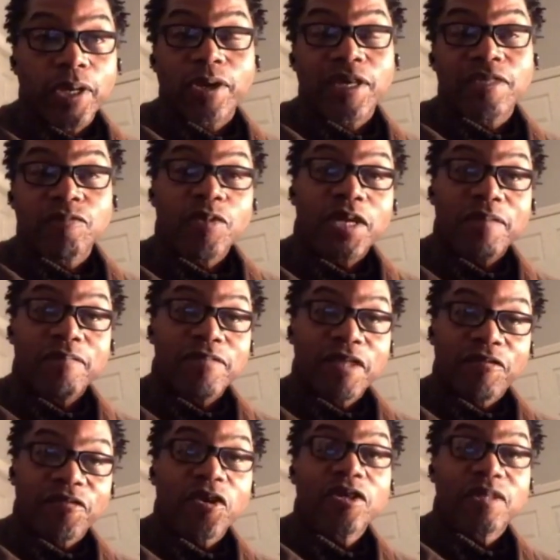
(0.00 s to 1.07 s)
Because one of
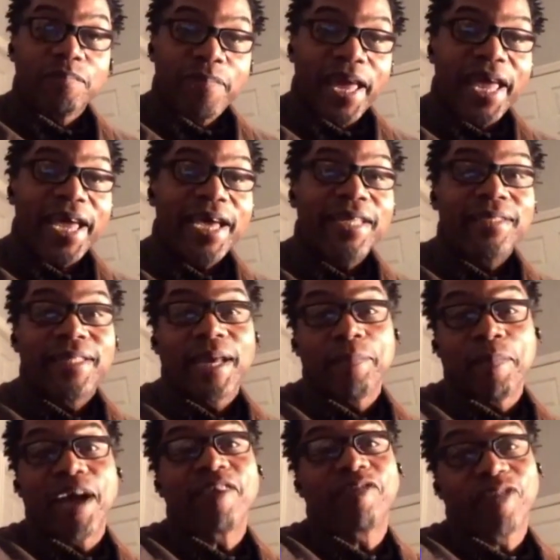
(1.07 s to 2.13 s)
the first band
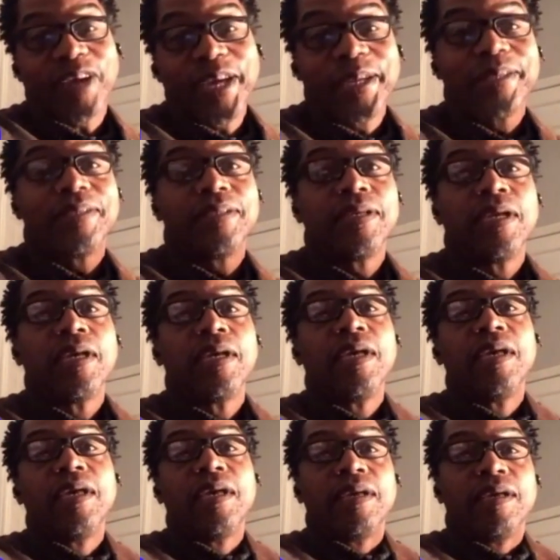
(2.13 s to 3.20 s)
that my friend
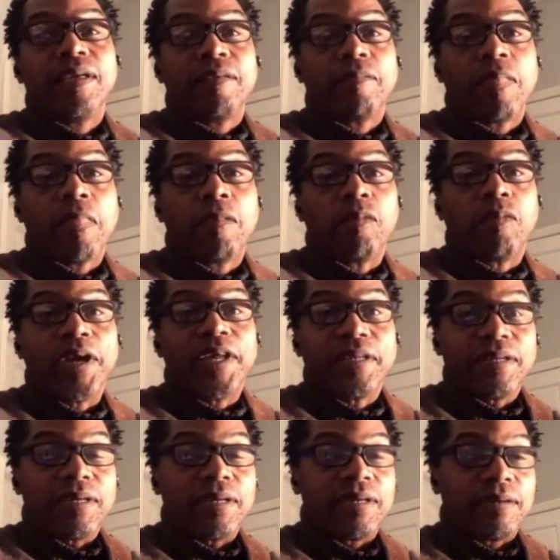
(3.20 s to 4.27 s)
when
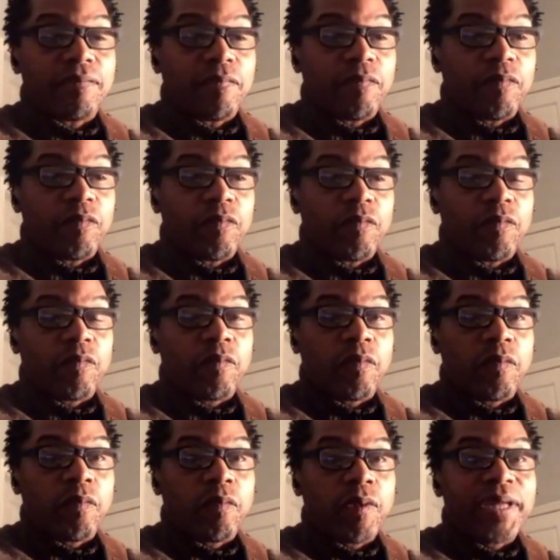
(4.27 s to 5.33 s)

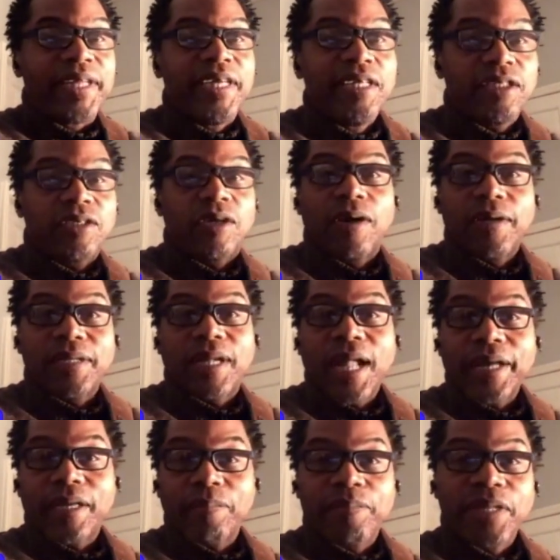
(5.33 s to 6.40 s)
when he saw that
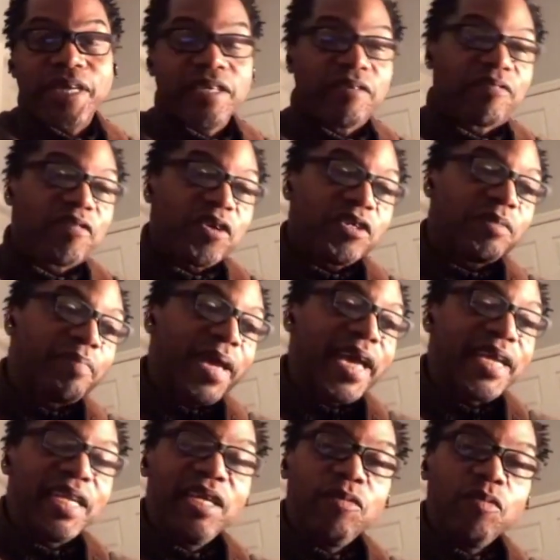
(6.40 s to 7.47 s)
I could play, the first
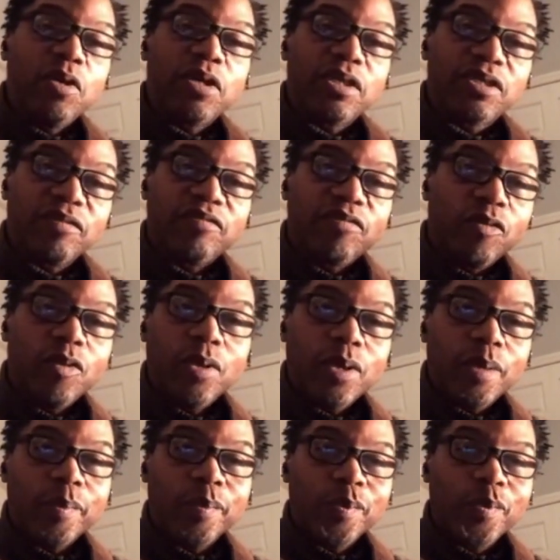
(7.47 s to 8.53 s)
band he wanted to
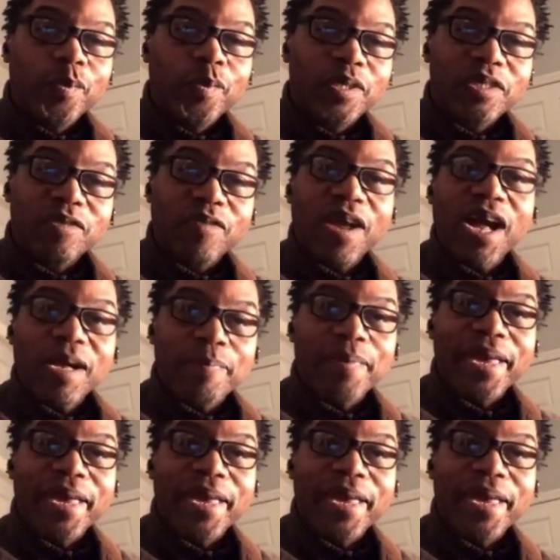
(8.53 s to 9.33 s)
form was a rock